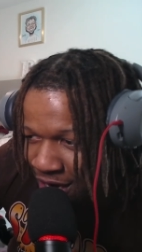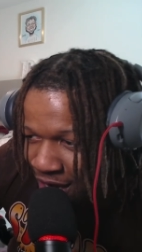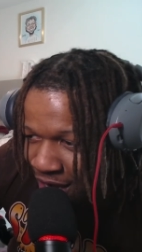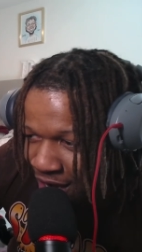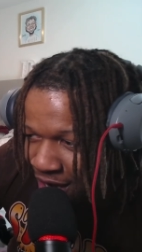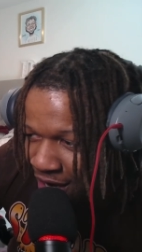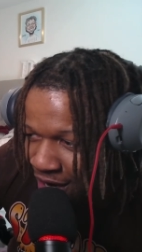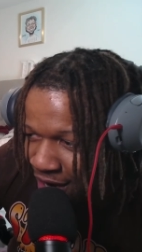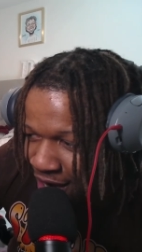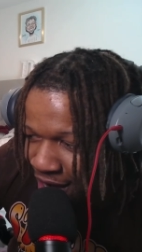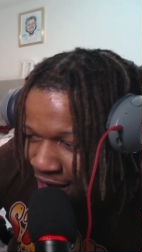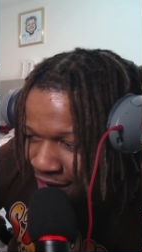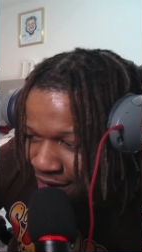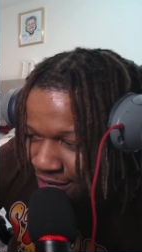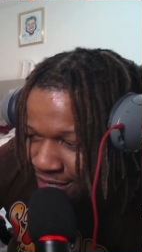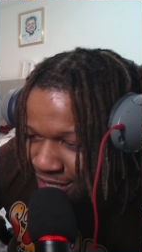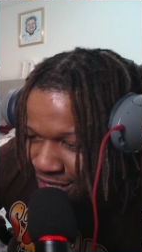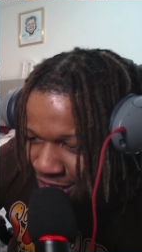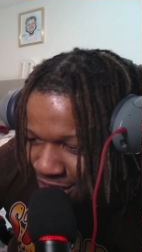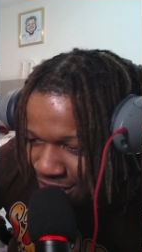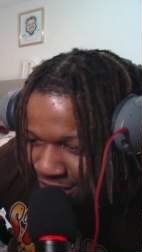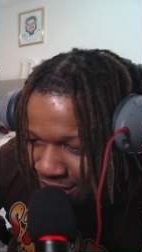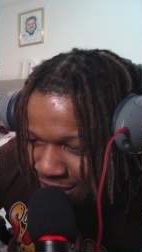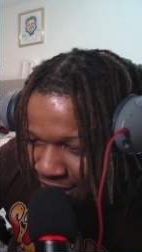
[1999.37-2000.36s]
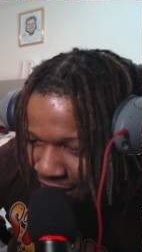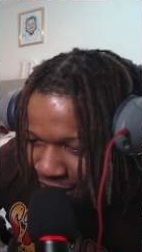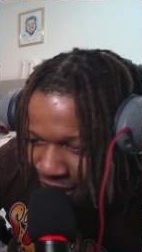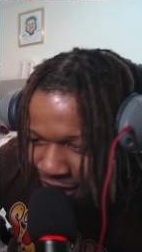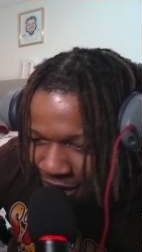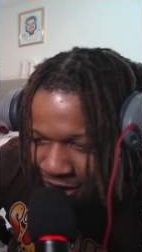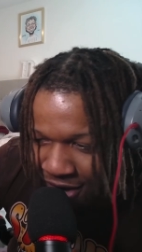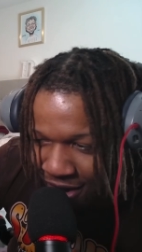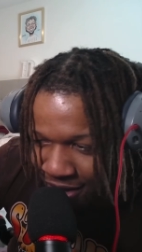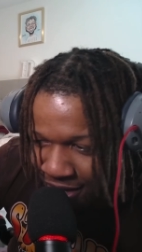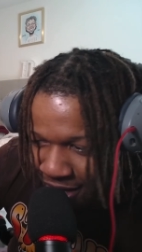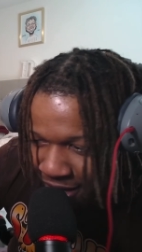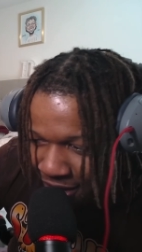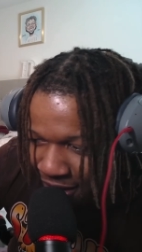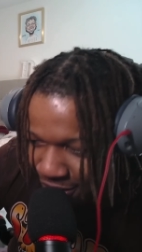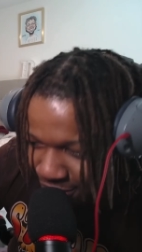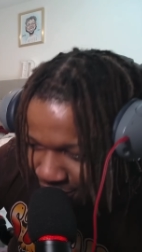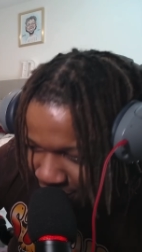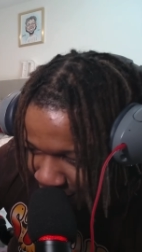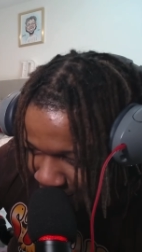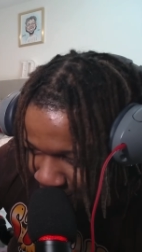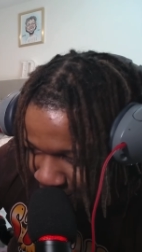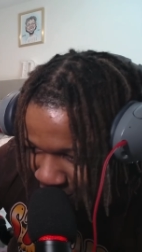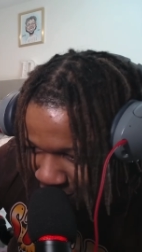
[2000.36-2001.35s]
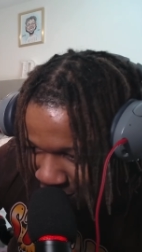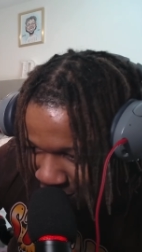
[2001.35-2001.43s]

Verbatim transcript: a, college in Chicago. I think y'all should come to